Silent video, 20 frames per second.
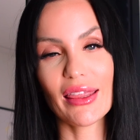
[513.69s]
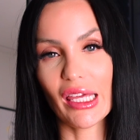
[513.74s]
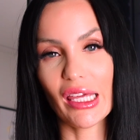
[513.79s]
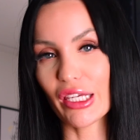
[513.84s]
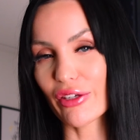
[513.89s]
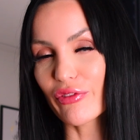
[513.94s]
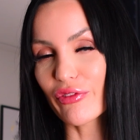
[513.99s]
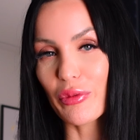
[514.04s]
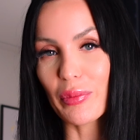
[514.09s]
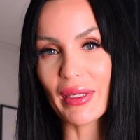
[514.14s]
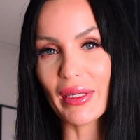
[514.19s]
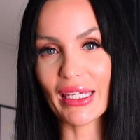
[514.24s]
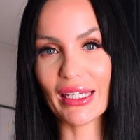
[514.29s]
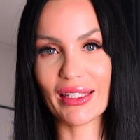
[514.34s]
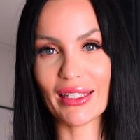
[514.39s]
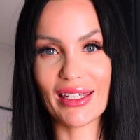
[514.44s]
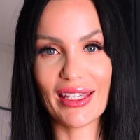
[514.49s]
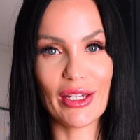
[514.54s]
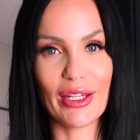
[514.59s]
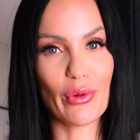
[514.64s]
Thank you for
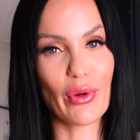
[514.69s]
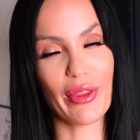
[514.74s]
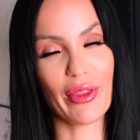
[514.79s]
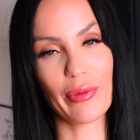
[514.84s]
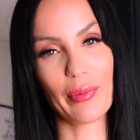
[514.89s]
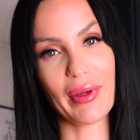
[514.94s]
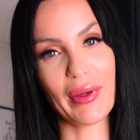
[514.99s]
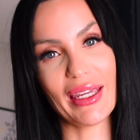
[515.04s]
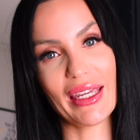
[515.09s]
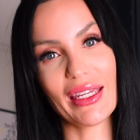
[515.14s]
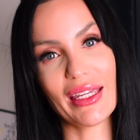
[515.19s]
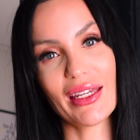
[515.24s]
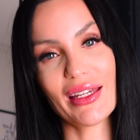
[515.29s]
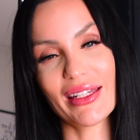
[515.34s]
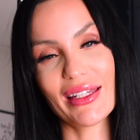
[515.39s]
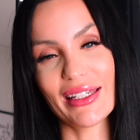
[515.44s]
being here with me.